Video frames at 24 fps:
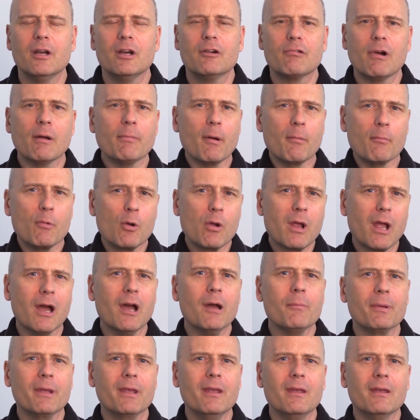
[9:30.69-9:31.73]
Robert
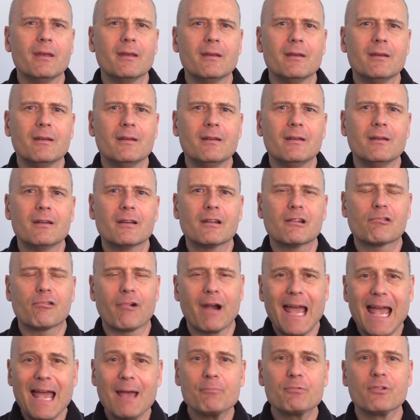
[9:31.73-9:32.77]
Mugabe
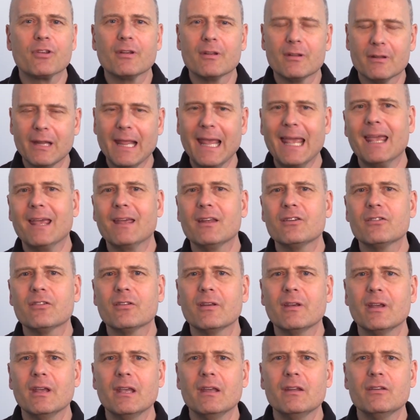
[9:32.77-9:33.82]
grabbed land
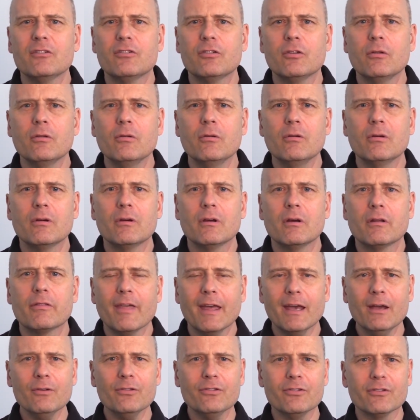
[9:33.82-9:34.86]
in
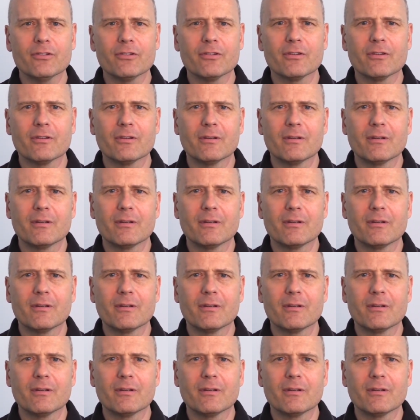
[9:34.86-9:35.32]
2000